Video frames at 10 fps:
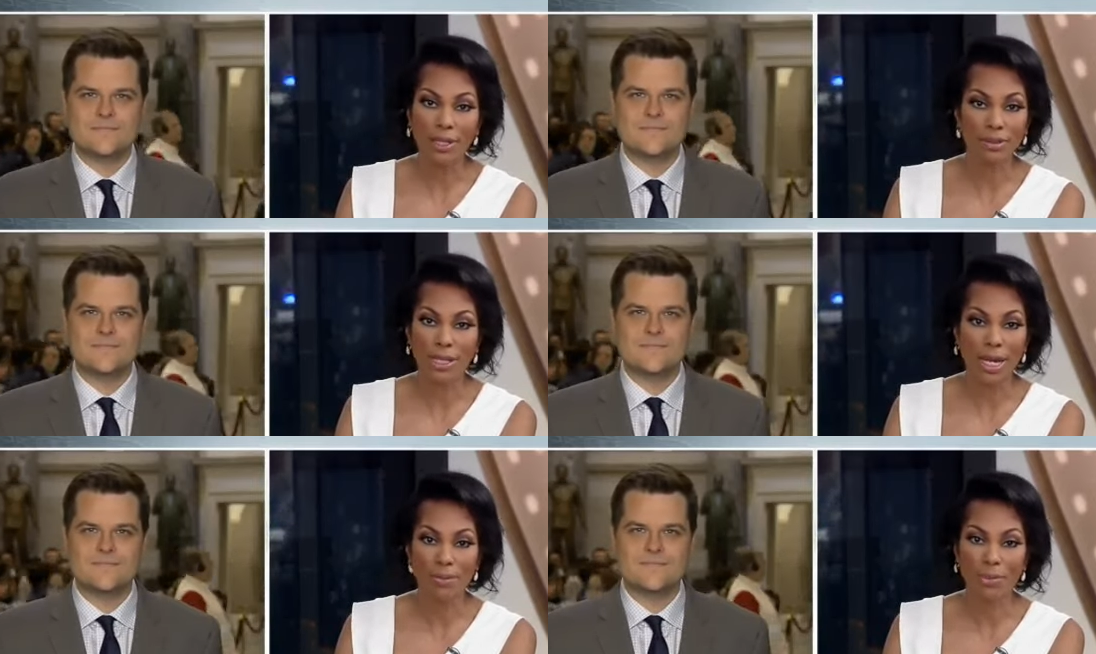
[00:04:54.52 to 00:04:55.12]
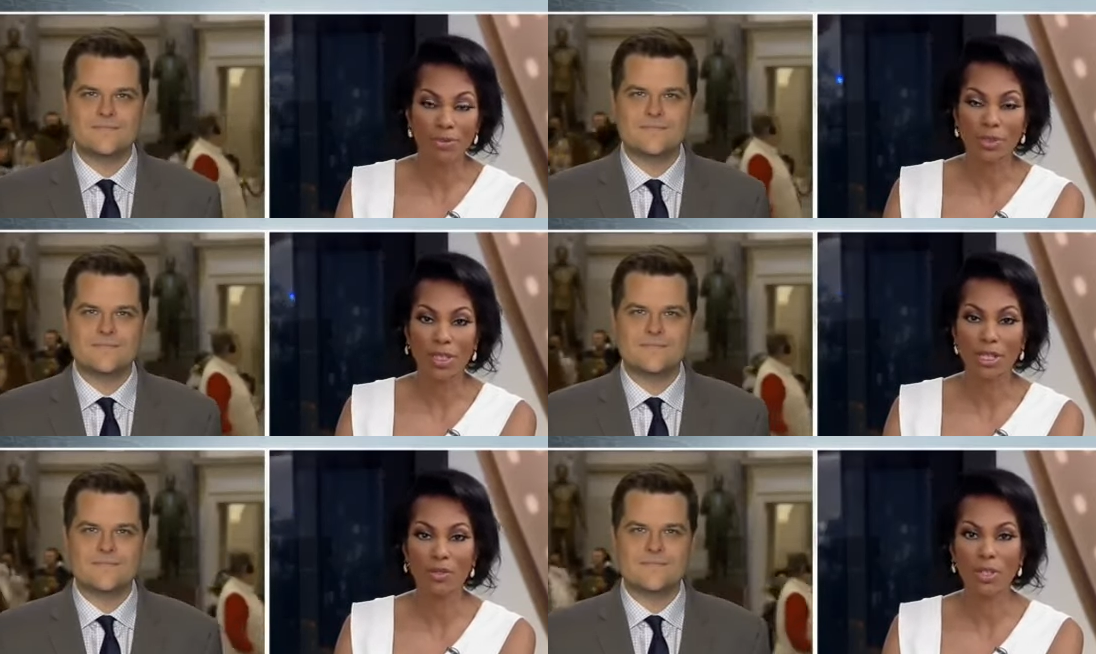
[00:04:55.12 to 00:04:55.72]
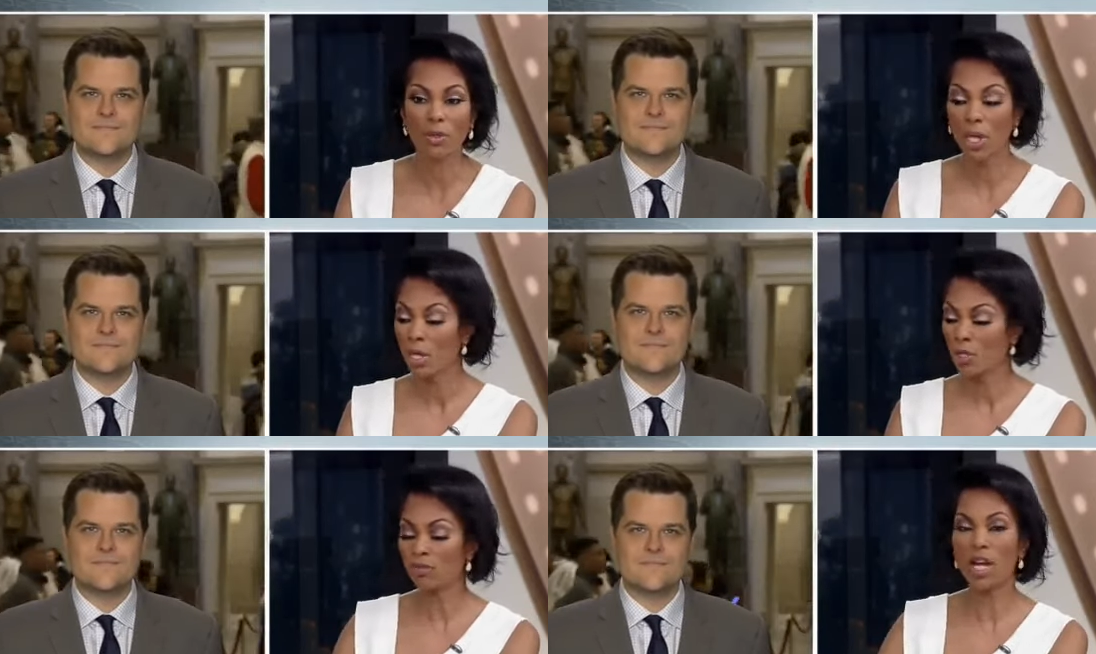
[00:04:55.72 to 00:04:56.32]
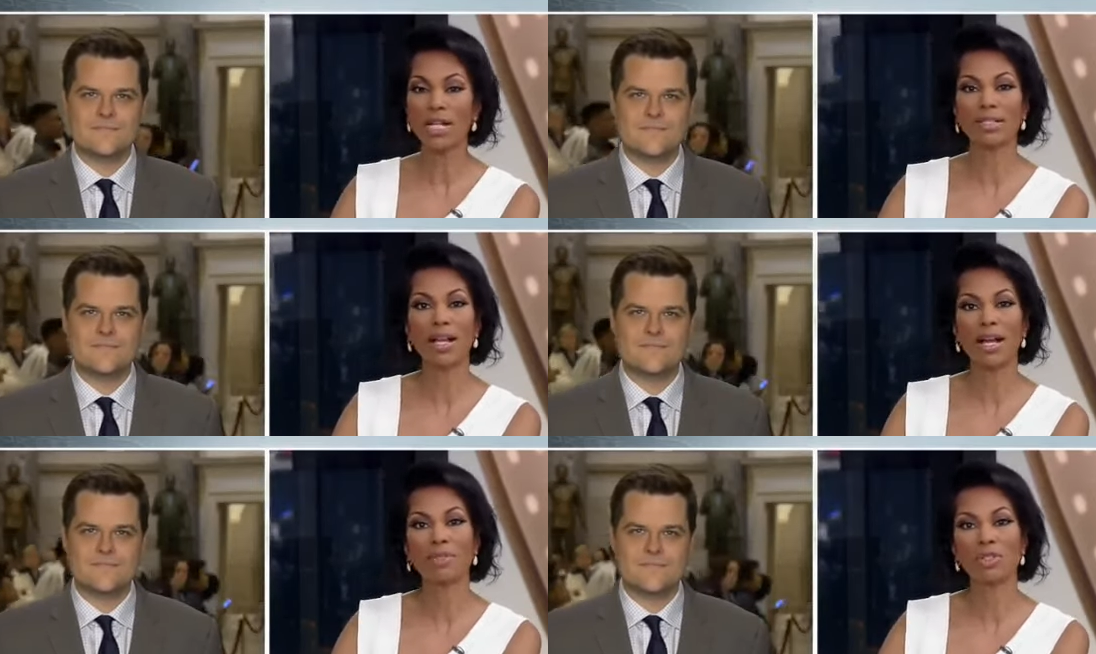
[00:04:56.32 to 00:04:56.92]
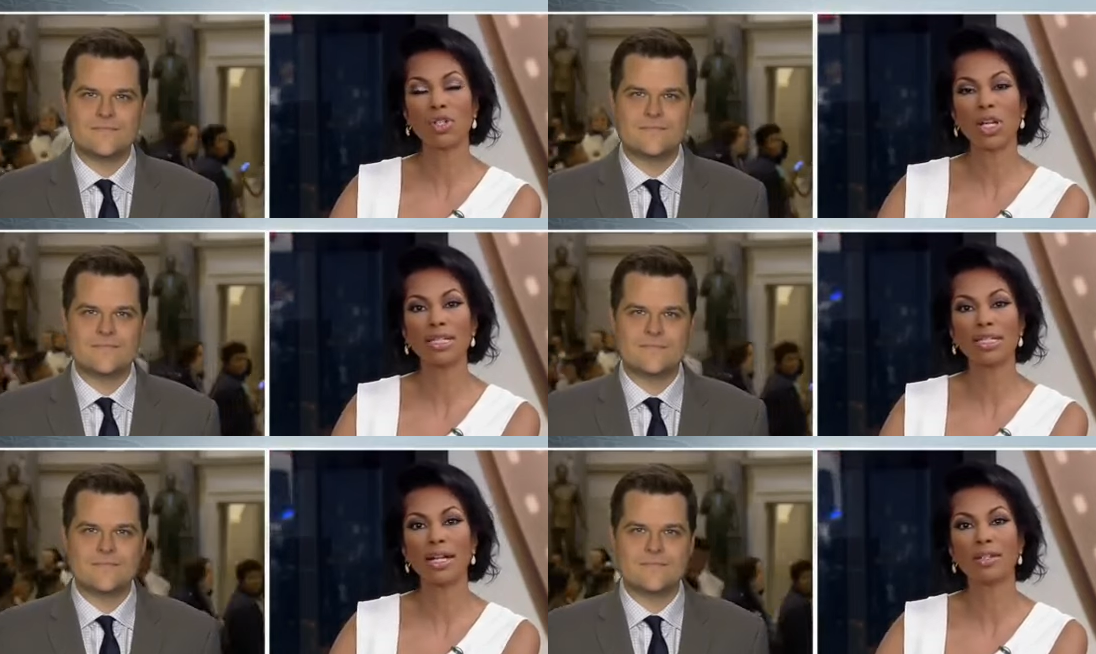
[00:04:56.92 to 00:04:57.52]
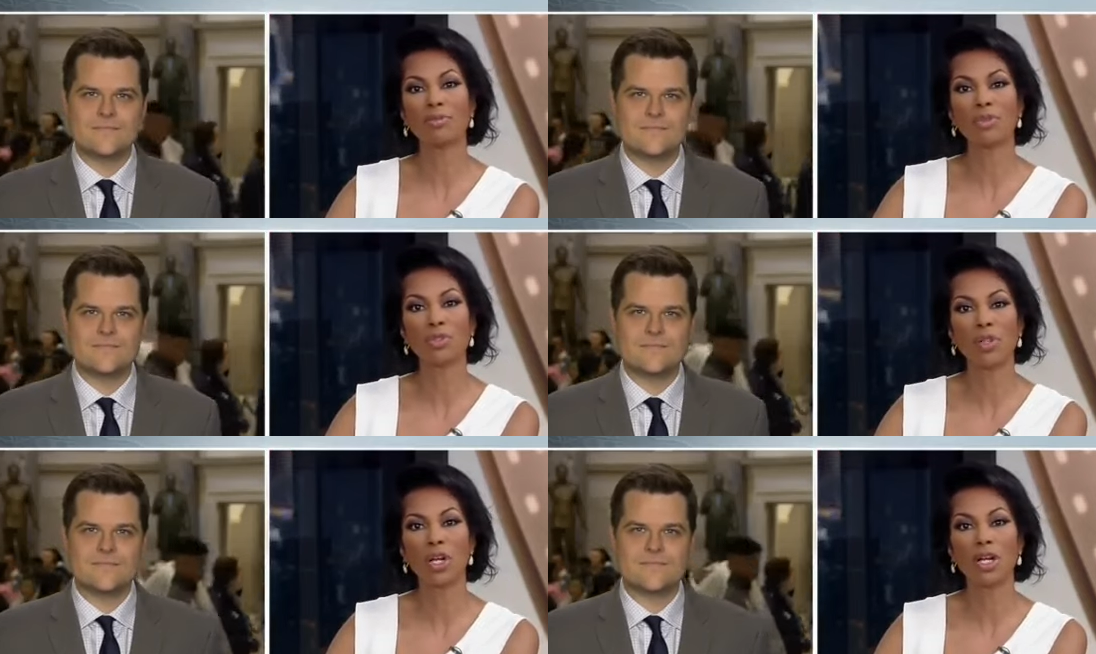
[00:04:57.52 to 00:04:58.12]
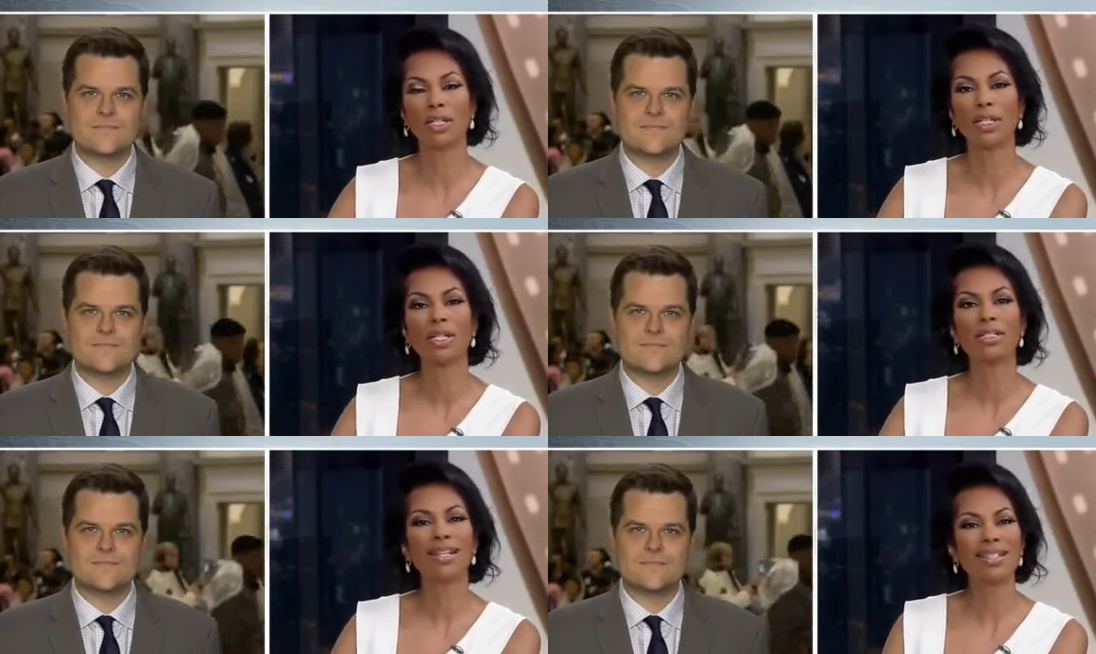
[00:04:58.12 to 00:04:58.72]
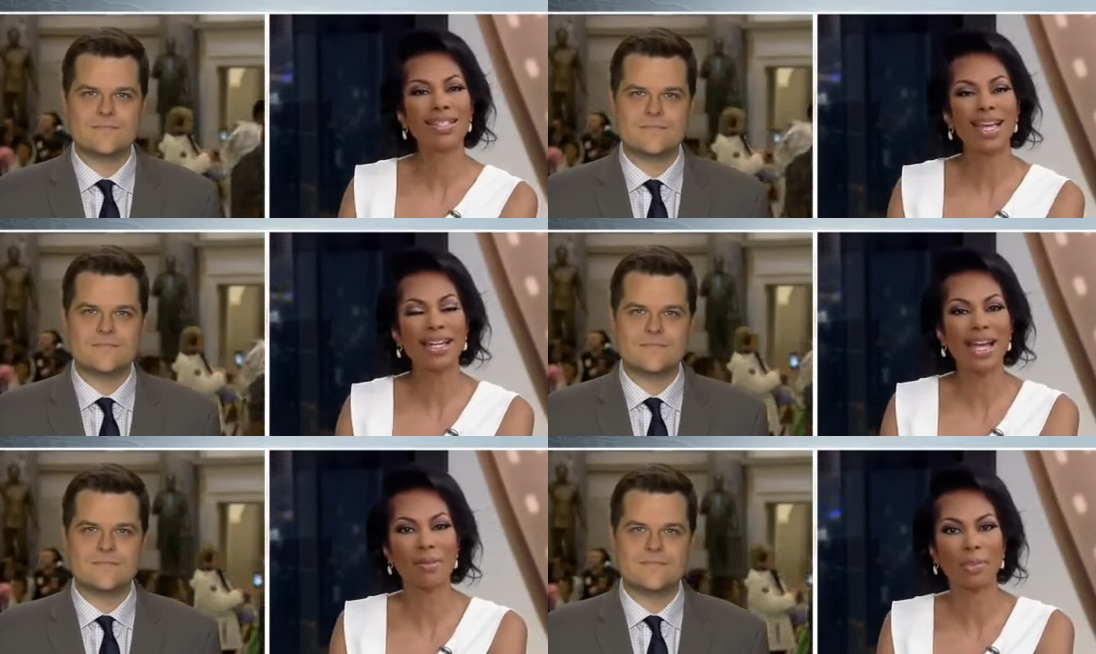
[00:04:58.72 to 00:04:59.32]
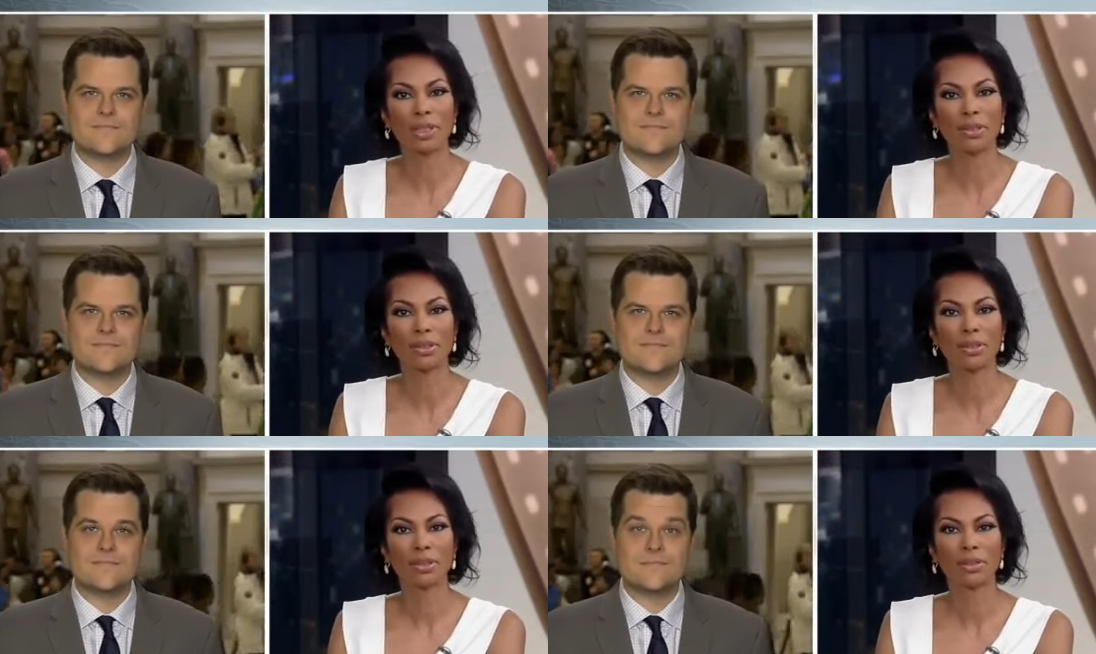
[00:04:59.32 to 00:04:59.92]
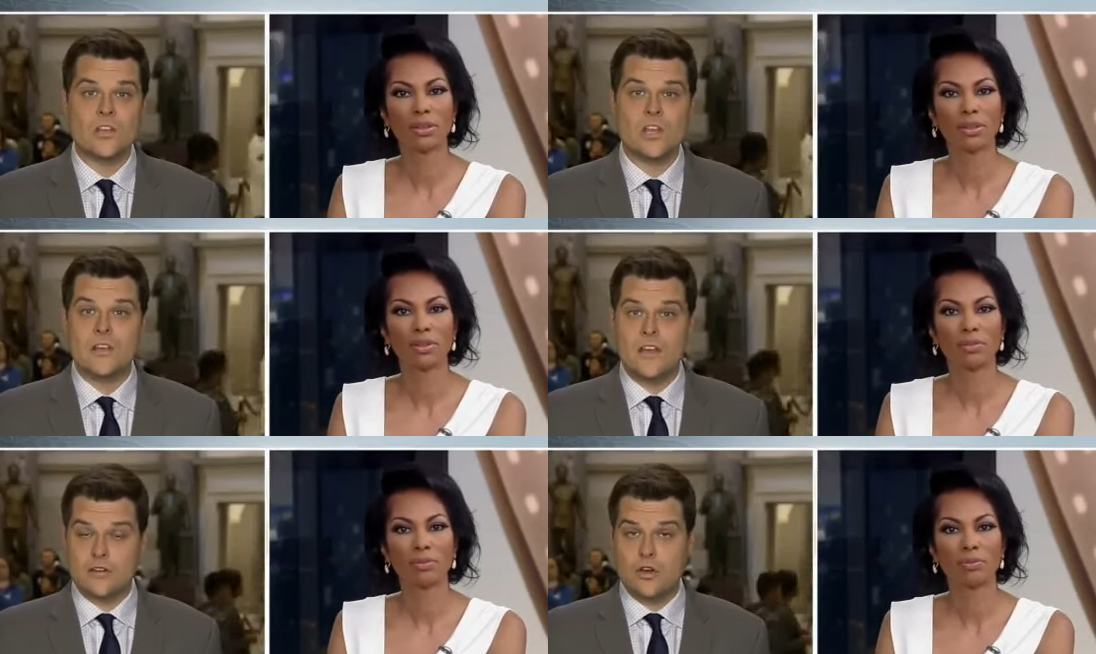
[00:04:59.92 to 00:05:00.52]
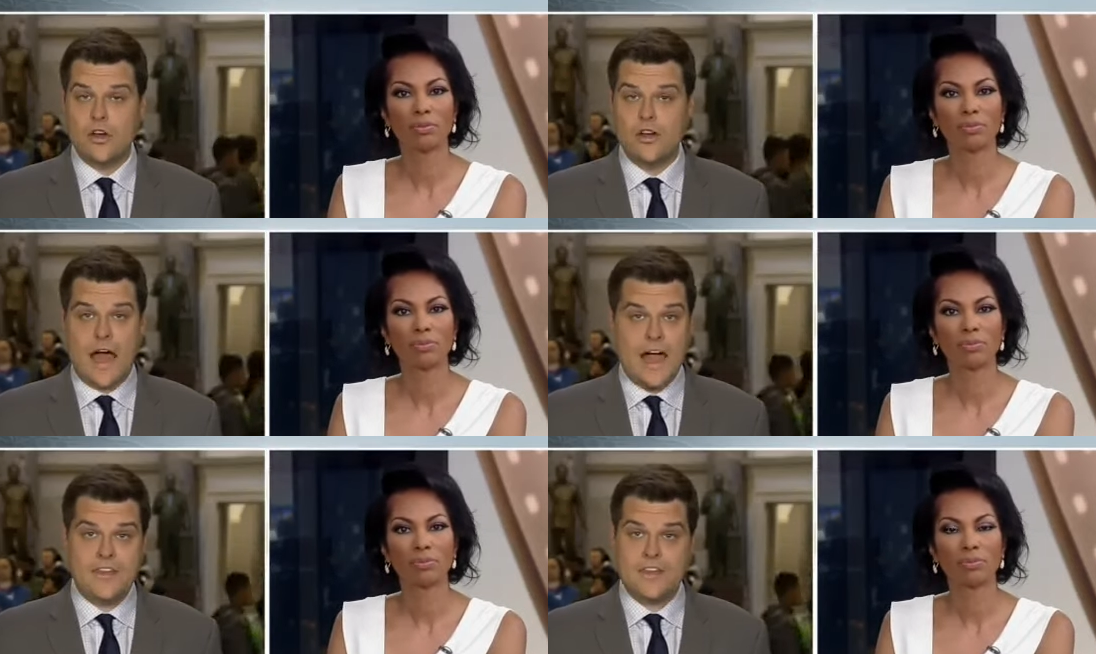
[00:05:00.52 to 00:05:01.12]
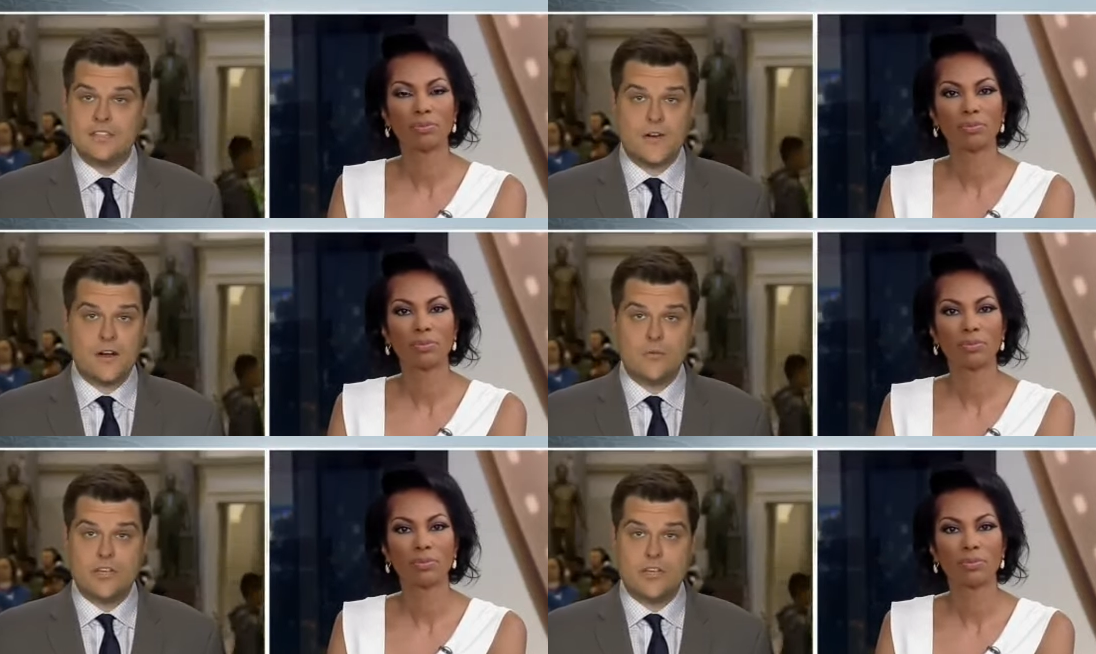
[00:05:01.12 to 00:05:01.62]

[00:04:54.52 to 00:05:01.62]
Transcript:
Speaker 1: that only happened for a day or so. You You've got time to shut it down and move on. Does that happen?
Speaker 2: It could. I think it's very